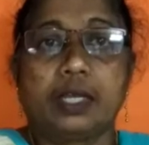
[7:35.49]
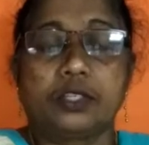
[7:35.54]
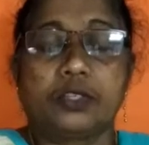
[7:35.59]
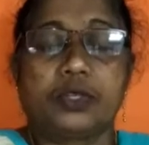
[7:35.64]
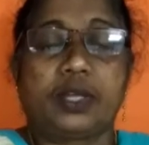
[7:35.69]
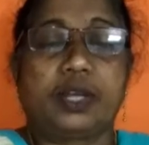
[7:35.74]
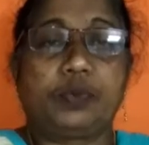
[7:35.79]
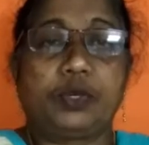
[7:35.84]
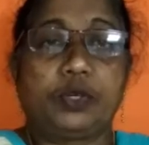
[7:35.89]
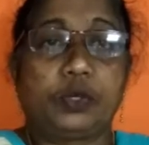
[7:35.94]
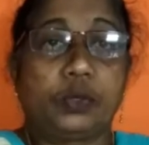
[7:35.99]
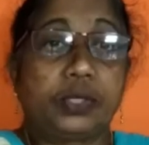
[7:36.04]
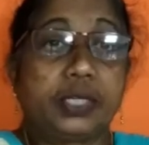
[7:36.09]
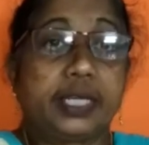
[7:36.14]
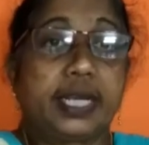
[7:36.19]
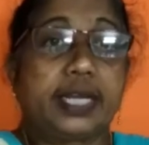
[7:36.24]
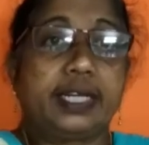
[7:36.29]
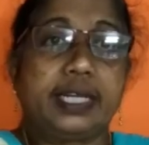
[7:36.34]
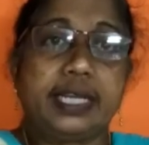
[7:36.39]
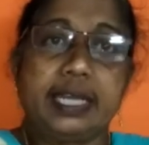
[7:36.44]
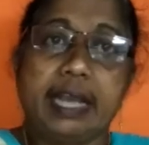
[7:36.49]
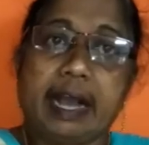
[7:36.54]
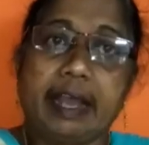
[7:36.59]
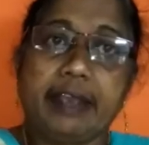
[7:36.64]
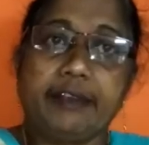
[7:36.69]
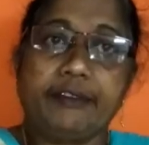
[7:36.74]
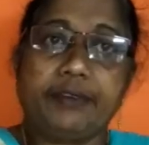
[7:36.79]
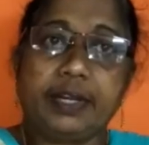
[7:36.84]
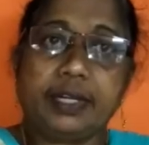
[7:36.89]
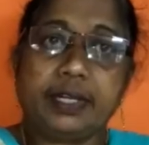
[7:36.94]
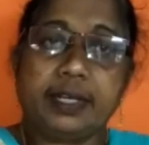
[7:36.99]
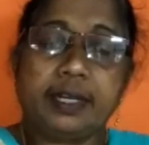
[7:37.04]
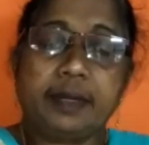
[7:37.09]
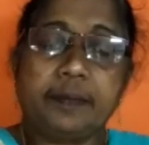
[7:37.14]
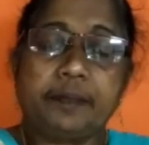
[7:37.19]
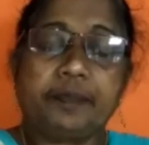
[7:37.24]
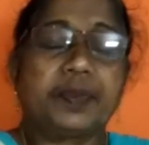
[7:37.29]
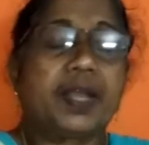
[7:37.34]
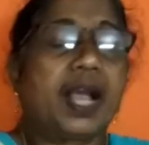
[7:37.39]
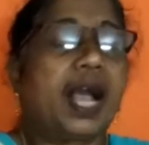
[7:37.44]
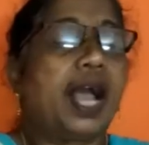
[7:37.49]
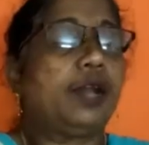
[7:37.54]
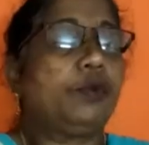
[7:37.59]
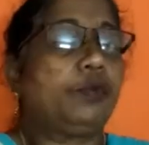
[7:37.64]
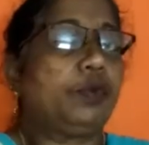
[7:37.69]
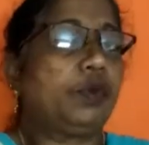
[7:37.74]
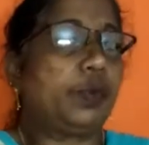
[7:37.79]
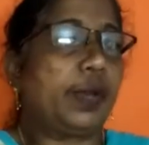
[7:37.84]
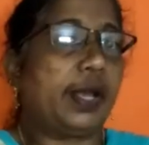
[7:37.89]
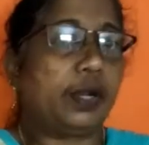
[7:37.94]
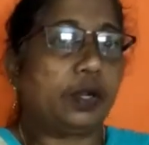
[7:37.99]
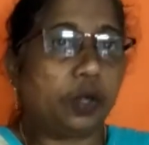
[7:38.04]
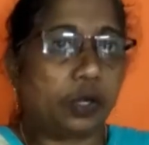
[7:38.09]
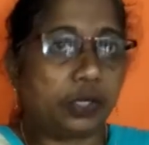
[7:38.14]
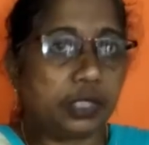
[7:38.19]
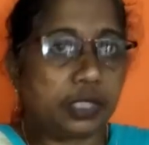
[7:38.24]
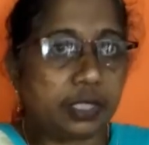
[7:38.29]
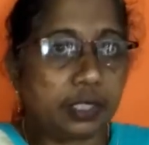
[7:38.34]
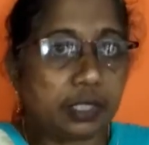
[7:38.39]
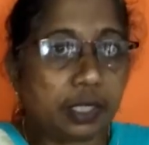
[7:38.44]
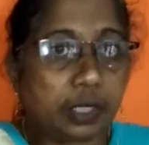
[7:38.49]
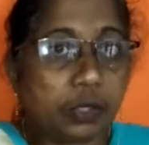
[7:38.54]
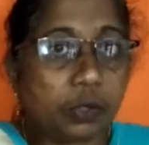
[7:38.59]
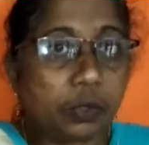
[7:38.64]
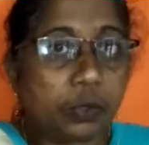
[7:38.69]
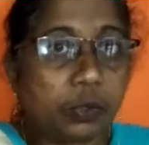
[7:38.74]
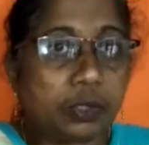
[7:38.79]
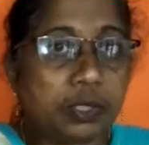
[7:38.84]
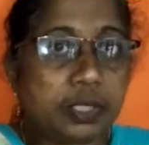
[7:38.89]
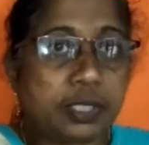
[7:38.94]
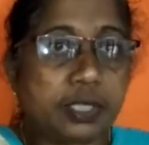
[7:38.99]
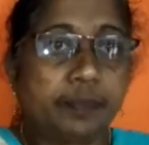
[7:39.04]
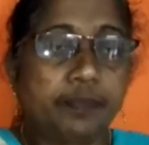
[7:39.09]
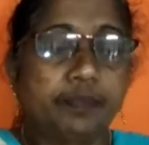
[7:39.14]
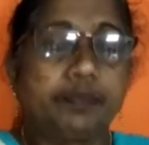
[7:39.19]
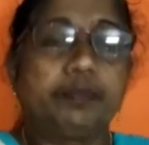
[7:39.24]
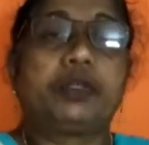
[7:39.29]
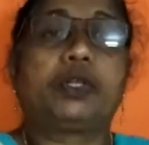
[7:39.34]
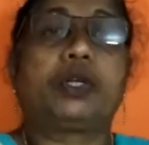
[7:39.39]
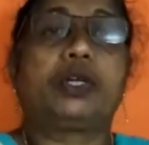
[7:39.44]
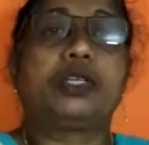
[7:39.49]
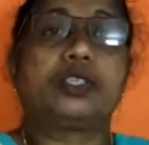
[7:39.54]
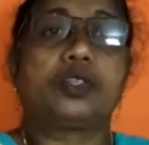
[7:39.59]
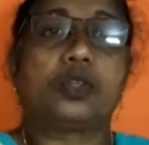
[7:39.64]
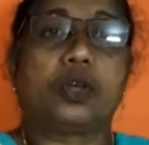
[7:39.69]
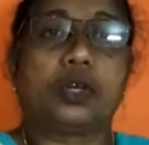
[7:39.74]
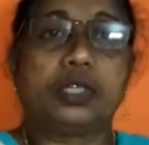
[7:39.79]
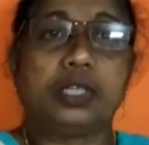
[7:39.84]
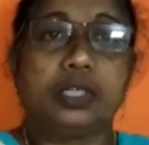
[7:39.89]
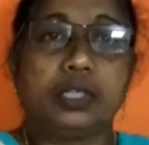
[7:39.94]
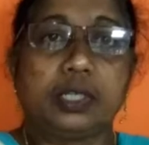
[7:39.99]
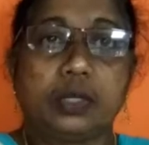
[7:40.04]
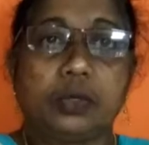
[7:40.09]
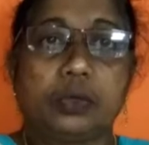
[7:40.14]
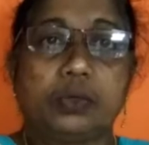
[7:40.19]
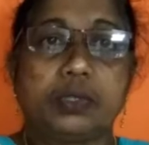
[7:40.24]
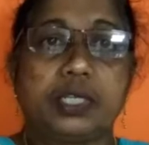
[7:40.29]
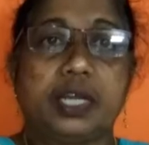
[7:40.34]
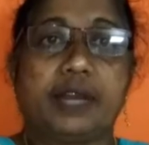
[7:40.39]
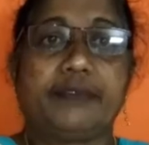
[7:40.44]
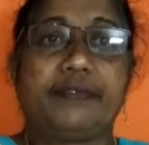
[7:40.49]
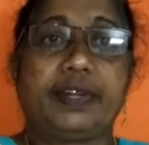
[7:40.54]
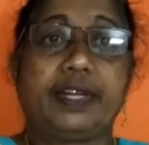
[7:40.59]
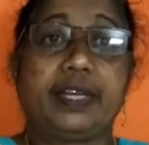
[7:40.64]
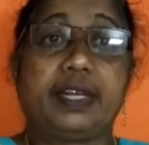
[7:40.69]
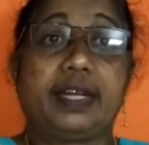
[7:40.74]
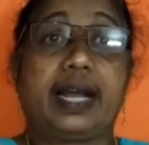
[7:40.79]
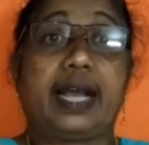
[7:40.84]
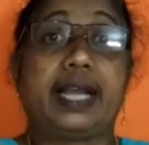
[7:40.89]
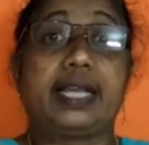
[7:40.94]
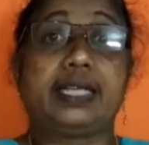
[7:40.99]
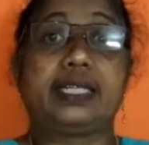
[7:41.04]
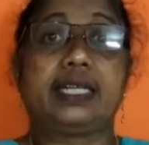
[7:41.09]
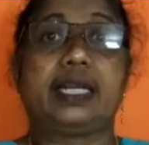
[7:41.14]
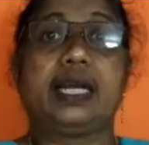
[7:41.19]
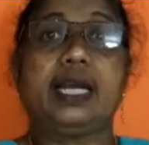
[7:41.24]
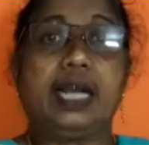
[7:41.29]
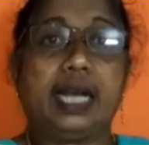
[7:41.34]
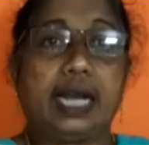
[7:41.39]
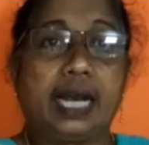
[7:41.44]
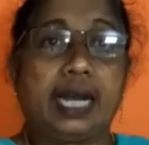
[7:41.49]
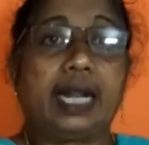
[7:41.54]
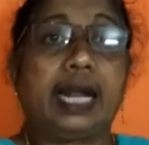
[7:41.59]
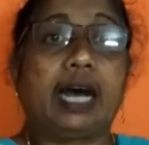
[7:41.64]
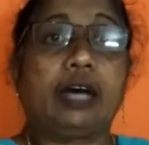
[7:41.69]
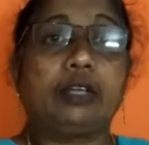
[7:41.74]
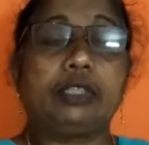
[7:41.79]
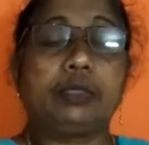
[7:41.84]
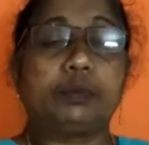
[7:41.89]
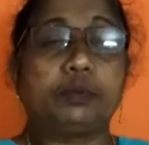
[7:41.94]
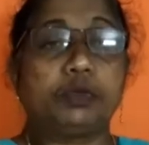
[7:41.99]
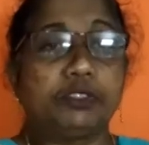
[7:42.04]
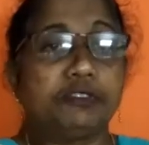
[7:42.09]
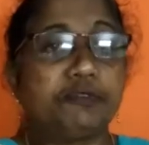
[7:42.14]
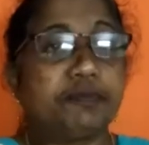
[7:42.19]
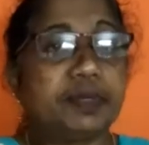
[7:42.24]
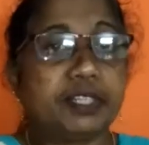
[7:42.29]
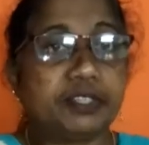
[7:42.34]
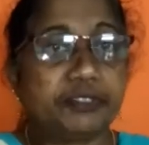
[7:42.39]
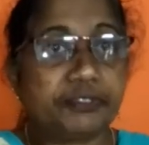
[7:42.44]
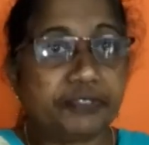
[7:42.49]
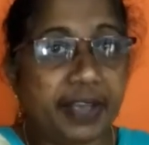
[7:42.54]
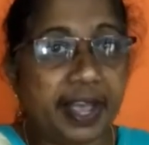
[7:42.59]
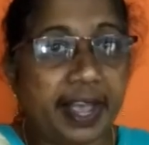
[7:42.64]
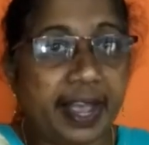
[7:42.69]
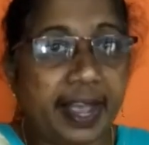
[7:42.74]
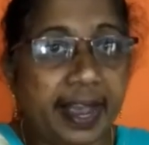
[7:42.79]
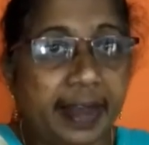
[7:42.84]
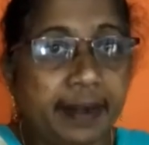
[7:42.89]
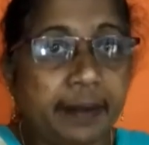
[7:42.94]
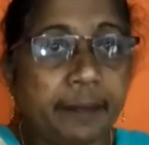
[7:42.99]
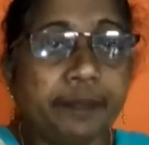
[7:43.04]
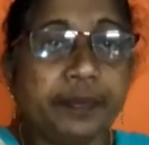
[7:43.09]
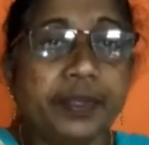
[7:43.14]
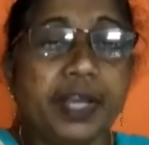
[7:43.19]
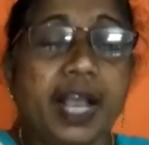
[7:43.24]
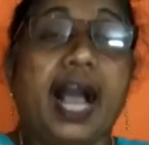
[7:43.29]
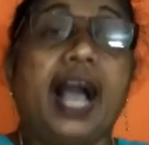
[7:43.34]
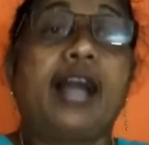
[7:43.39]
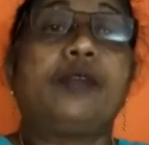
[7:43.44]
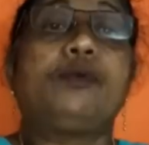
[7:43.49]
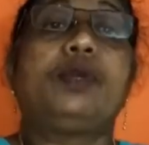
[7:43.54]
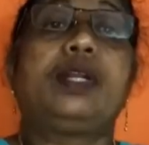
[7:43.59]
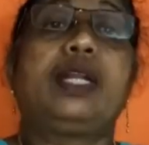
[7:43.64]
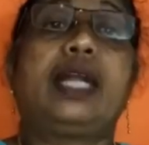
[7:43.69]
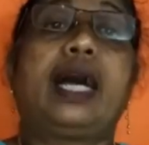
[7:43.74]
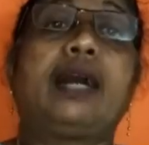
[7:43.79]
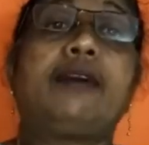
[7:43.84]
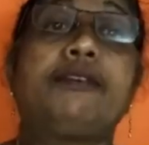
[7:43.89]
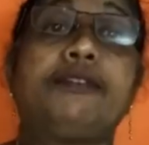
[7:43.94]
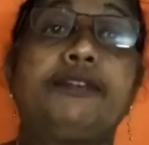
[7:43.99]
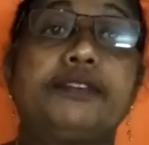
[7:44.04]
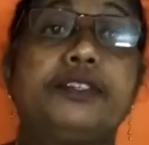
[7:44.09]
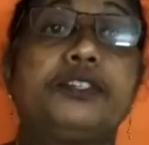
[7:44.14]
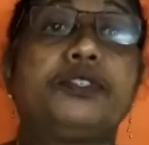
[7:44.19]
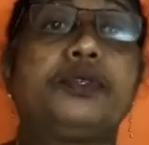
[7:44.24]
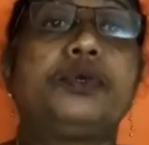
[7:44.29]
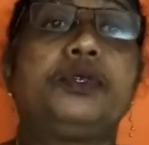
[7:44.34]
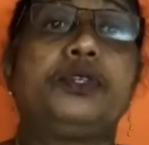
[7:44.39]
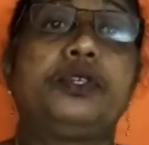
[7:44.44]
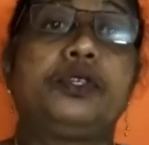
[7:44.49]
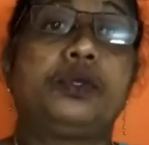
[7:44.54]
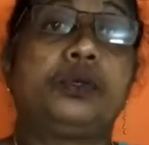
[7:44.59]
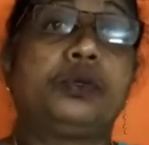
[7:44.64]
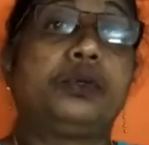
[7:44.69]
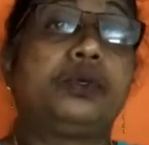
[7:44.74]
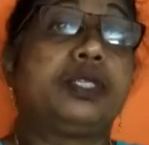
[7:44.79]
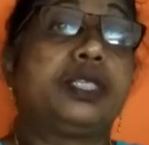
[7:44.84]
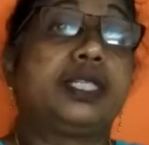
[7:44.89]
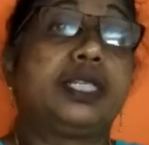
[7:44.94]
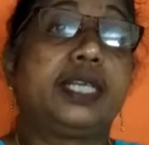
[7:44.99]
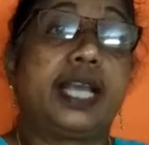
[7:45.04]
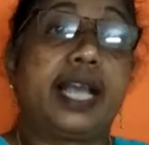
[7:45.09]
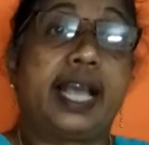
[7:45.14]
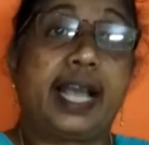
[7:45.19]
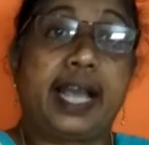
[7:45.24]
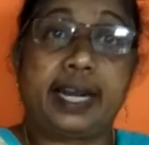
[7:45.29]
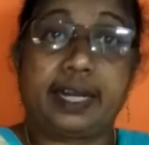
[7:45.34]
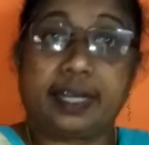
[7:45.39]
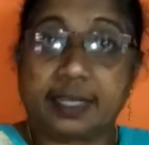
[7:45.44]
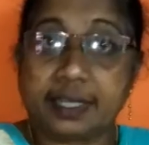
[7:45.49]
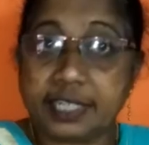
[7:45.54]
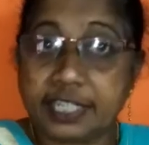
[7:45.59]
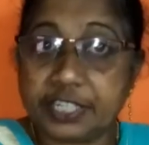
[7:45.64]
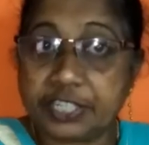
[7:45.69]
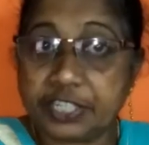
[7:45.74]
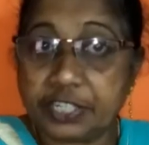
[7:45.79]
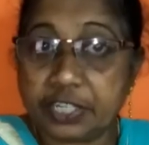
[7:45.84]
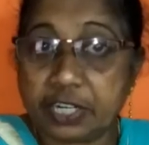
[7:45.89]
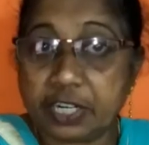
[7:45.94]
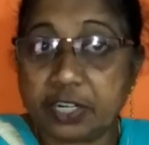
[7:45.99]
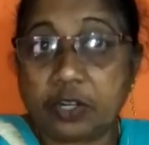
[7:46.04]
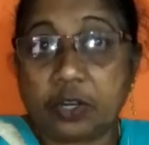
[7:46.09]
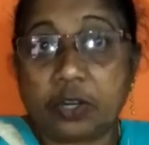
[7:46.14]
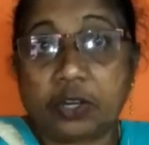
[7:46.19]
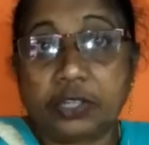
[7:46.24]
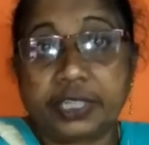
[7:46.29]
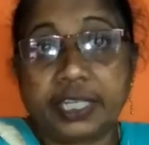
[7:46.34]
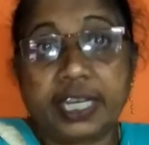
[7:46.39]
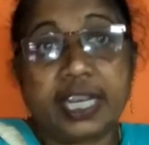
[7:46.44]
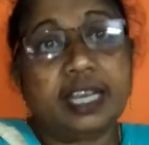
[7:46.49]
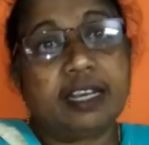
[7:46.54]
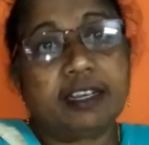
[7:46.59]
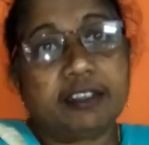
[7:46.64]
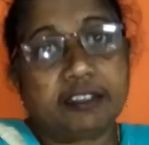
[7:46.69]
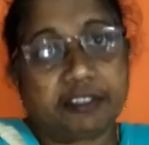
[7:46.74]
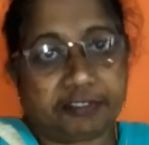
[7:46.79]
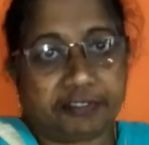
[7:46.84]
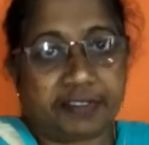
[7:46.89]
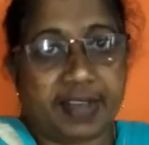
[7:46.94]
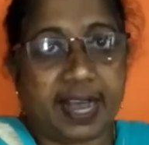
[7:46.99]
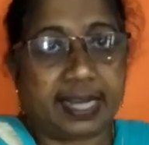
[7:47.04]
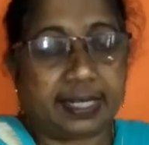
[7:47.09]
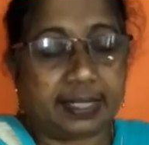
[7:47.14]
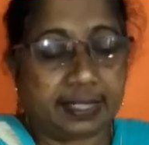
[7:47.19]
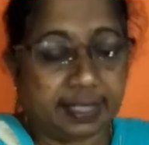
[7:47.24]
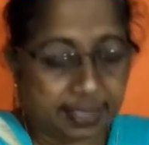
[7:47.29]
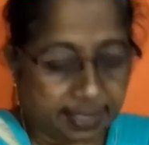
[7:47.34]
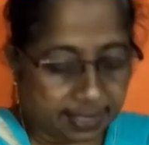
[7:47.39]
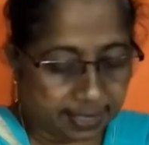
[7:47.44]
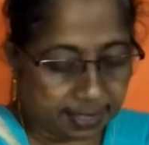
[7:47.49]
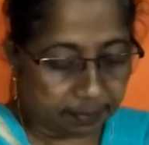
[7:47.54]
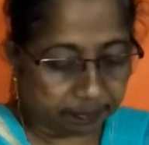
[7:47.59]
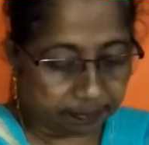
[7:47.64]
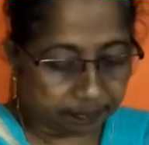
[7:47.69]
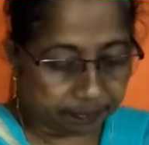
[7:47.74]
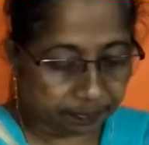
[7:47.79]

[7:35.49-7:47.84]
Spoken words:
so that we don't get dehydrated, and we wear cotton clothes because cotton clothes are very light and allow the movement of air, and we love to use the air conditioner or the fans.